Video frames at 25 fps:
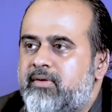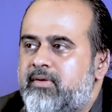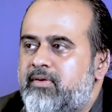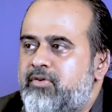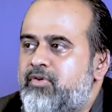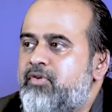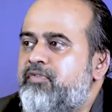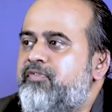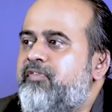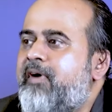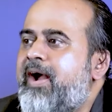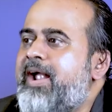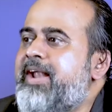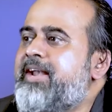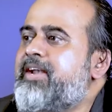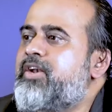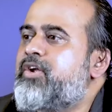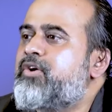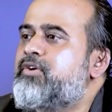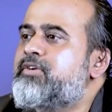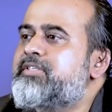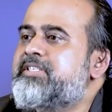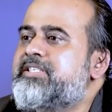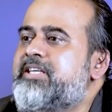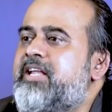you find
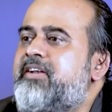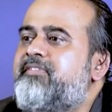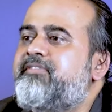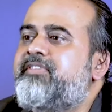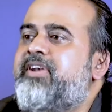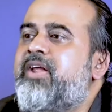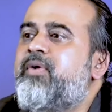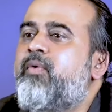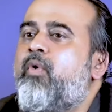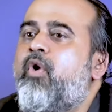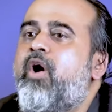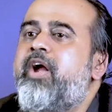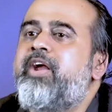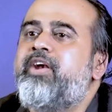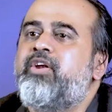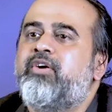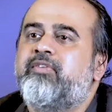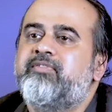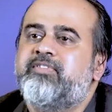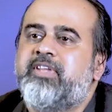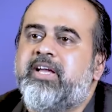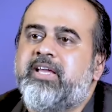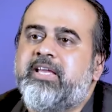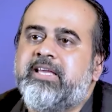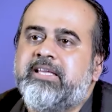yourself devoid
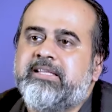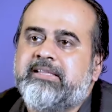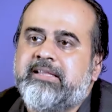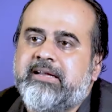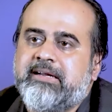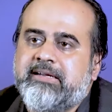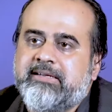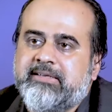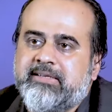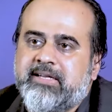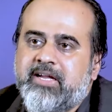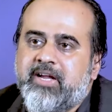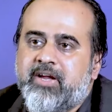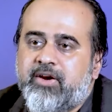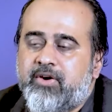of the Gita.